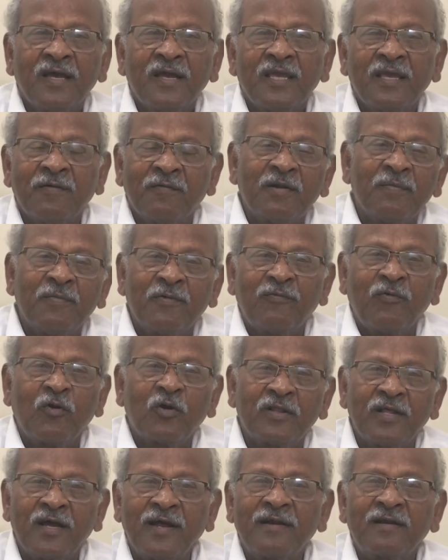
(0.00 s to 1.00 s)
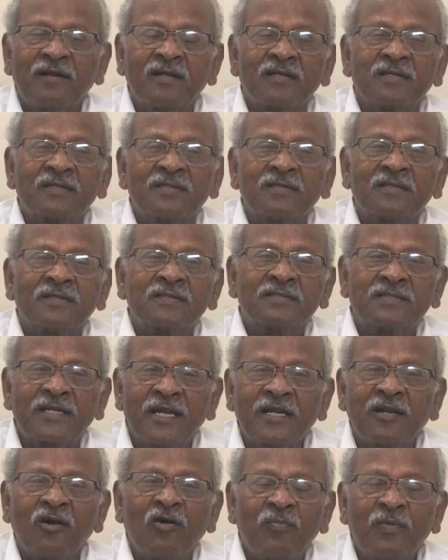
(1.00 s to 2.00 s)
Even before that,
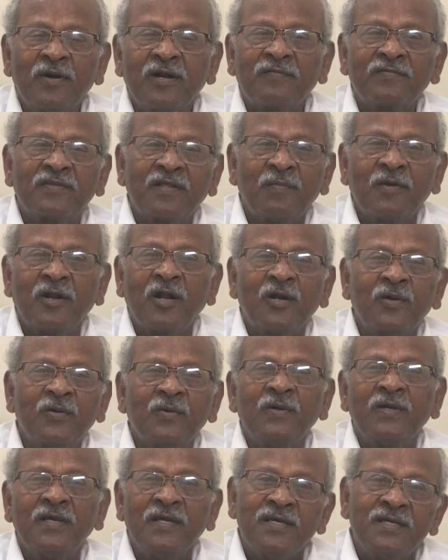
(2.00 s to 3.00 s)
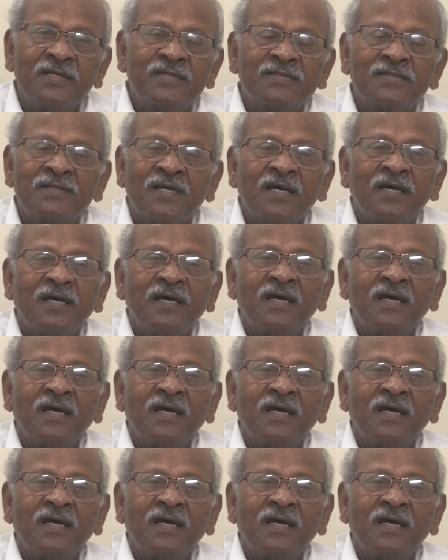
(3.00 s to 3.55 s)
state government of Tamil Nadu is